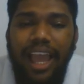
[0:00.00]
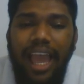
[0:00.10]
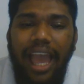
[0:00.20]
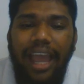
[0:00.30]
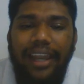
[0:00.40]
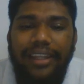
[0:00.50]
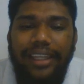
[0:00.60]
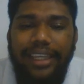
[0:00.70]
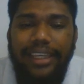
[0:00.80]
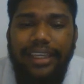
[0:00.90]
And
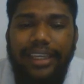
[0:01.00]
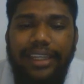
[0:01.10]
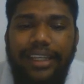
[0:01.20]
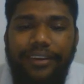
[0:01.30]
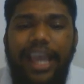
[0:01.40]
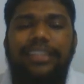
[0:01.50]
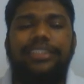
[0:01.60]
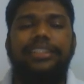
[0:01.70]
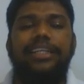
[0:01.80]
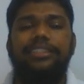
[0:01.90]
the
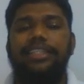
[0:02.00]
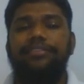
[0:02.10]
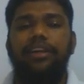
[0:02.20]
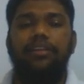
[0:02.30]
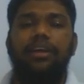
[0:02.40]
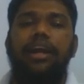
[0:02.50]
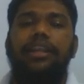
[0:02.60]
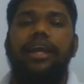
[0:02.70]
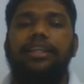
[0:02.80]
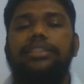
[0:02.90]
reaction that is given on the
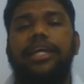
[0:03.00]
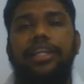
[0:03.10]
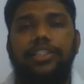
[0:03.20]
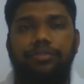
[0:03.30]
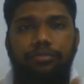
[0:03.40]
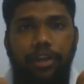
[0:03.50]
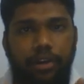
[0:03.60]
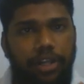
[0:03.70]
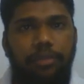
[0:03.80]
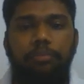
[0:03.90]
right hand side is
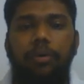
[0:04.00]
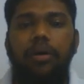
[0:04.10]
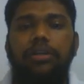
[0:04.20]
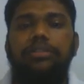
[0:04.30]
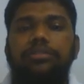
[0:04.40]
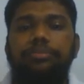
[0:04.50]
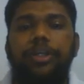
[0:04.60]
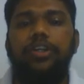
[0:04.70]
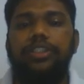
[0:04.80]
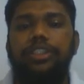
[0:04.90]
very important,
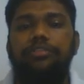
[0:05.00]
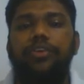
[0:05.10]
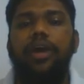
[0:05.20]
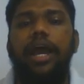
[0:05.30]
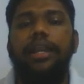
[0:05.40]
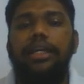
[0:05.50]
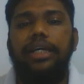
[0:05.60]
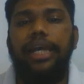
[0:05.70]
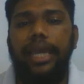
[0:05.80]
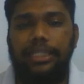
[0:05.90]
because if you add
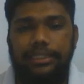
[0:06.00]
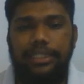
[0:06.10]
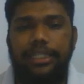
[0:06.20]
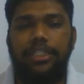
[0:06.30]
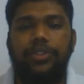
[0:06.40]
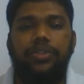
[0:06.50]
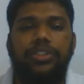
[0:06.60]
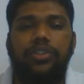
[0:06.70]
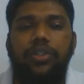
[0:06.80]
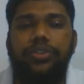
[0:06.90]
HCl to a
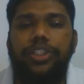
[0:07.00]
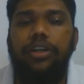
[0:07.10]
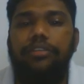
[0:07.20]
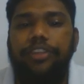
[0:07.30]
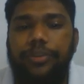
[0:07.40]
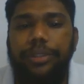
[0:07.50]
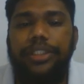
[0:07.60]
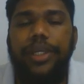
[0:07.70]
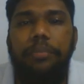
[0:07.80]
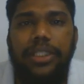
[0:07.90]
solution of
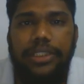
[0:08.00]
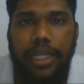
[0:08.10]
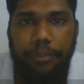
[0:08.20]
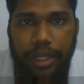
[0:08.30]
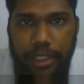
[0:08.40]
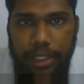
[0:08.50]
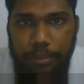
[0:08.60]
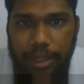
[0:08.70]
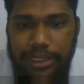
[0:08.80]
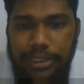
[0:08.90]
Sp3 plus and
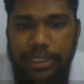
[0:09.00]
Bi3 plus,